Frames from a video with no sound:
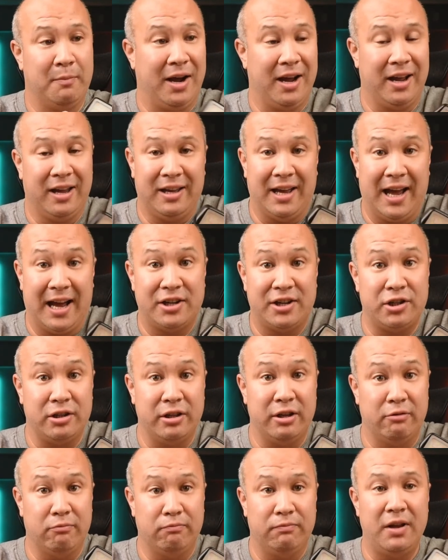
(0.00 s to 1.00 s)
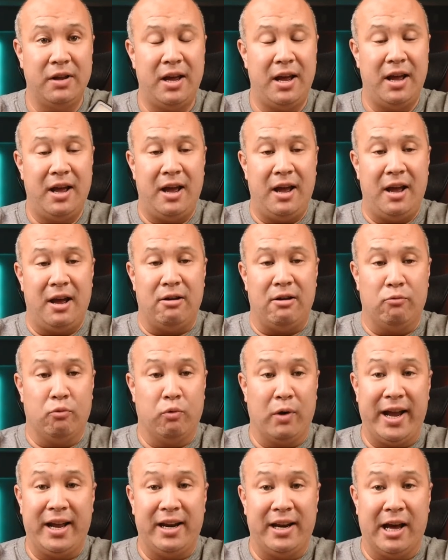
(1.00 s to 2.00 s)
I actually
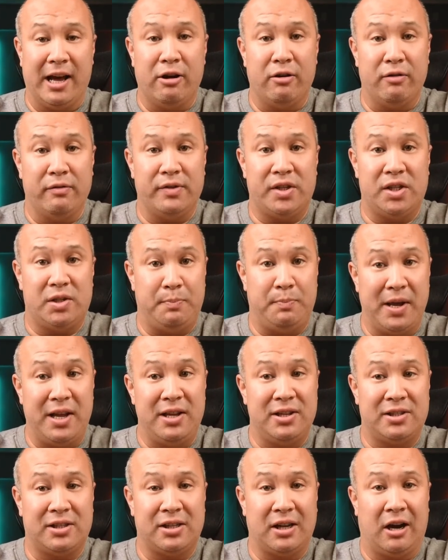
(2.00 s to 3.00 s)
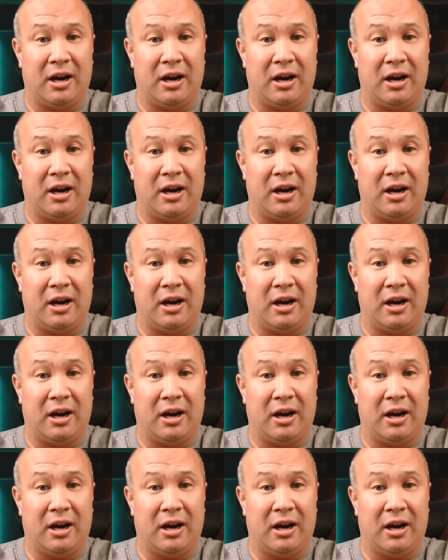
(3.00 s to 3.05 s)
ran out of space